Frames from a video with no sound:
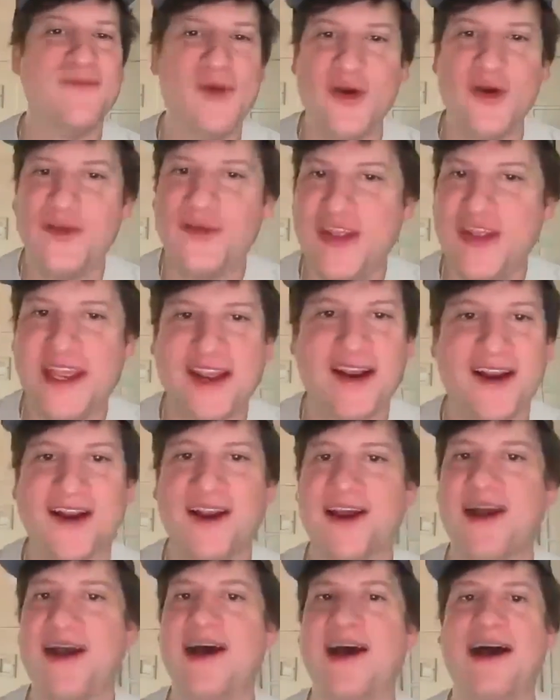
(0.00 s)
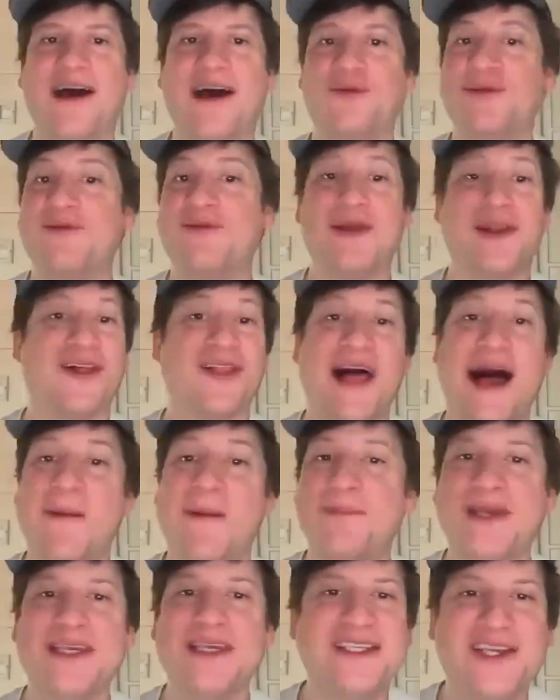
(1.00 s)
moved here, uh, we've been a
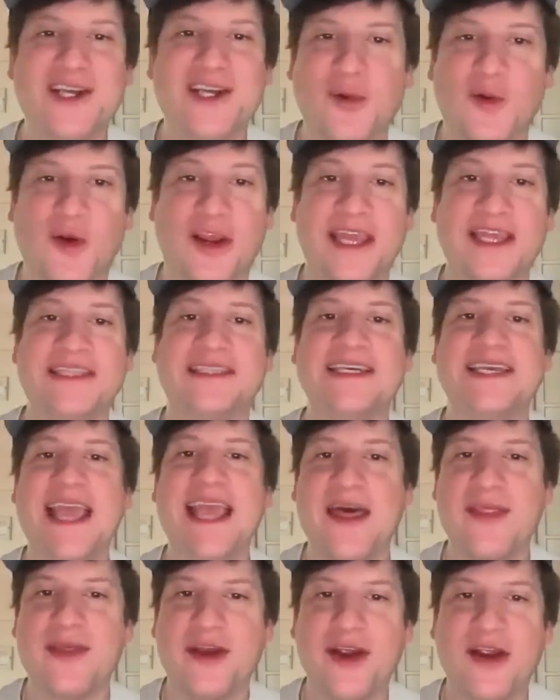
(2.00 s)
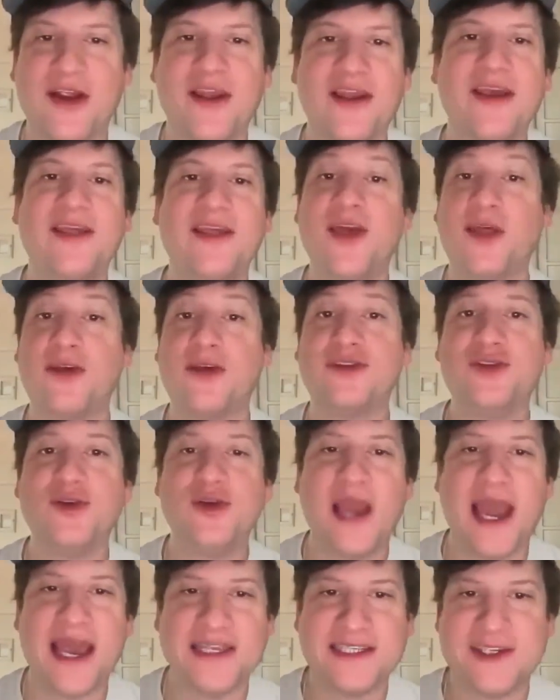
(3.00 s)
lot busier working together. The other
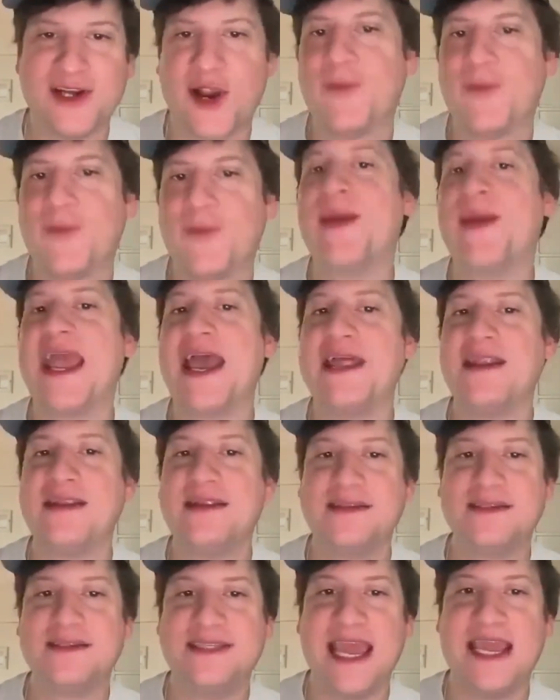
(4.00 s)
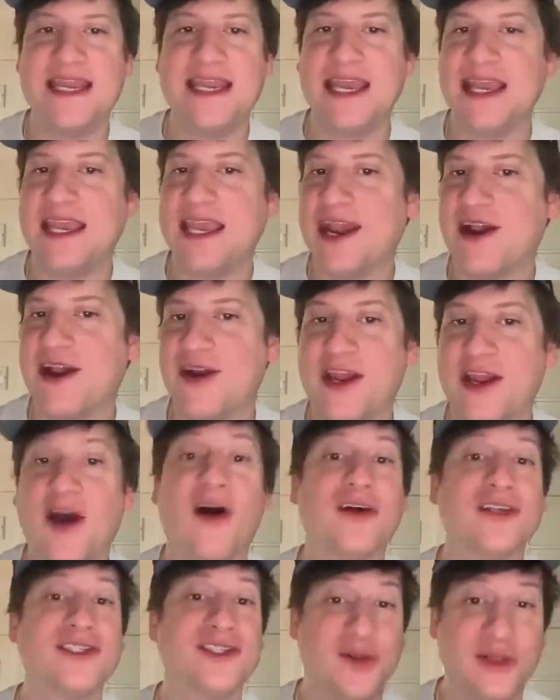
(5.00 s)
two guys in our band, Danny and Carrie,
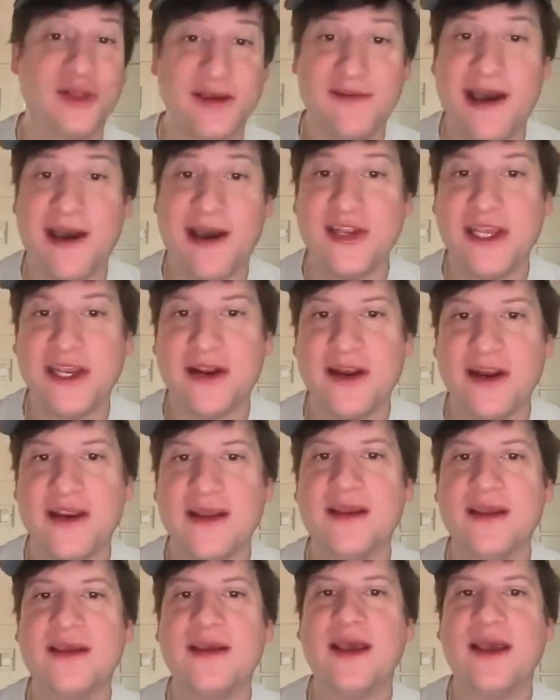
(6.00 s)
also live out here.